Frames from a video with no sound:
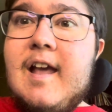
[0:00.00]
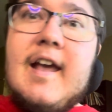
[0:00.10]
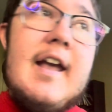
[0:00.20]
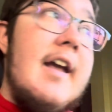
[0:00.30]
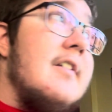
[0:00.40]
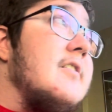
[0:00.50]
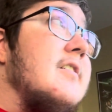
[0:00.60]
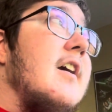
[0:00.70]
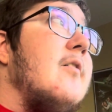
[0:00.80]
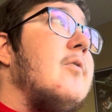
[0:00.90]

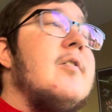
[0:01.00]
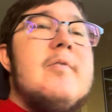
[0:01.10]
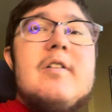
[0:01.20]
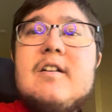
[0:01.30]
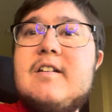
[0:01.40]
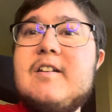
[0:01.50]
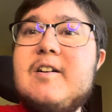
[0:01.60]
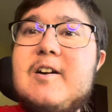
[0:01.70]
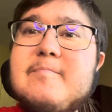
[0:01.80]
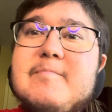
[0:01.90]
yeah, we're gonna
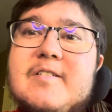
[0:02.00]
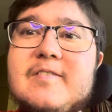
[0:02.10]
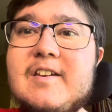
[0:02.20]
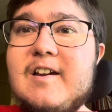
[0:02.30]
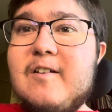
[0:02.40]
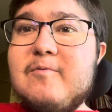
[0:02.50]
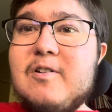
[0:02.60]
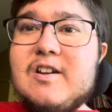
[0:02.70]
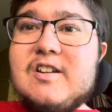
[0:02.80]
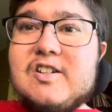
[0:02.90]
come in there and
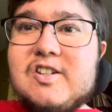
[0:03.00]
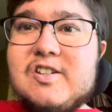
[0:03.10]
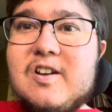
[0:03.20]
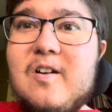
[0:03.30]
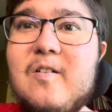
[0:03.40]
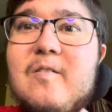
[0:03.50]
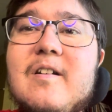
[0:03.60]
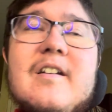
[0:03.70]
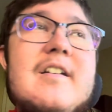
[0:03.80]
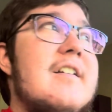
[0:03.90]
we're gonna
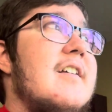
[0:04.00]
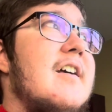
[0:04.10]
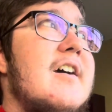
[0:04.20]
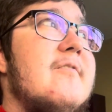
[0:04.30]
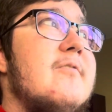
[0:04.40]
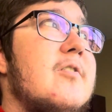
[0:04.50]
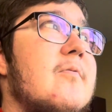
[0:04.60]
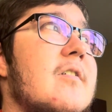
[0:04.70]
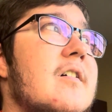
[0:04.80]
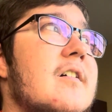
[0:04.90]
show
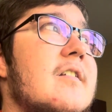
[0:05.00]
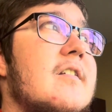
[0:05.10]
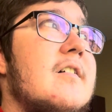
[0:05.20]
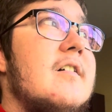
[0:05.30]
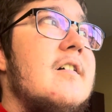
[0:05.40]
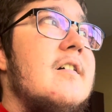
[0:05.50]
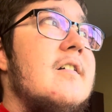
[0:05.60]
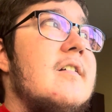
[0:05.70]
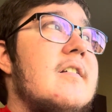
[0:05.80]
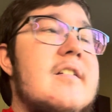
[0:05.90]
everyone,
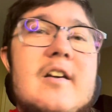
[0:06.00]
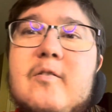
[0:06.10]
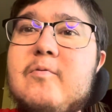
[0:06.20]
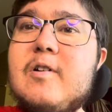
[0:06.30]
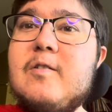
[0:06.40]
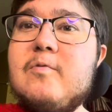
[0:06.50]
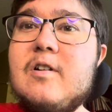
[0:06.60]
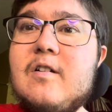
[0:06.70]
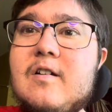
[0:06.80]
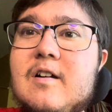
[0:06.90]
yeah, what
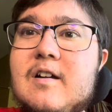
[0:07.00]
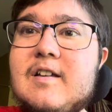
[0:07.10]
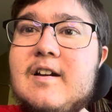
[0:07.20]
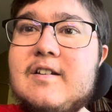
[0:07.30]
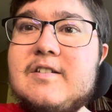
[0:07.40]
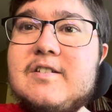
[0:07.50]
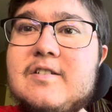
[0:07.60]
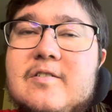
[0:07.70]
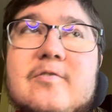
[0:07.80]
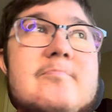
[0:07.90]
we're gonna
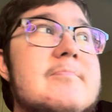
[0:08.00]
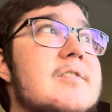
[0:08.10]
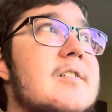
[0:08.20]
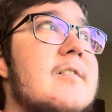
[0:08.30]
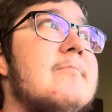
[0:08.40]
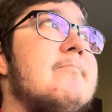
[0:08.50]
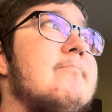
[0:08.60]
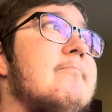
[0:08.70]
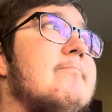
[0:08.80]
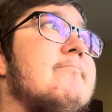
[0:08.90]
do. So,
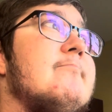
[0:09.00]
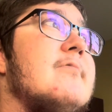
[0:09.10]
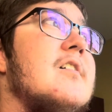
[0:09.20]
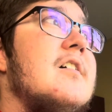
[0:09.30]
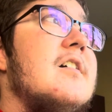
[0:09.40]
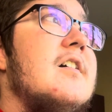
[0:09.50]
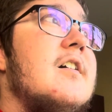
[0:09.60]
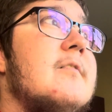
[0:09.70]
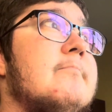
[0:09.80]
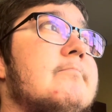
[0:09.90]
but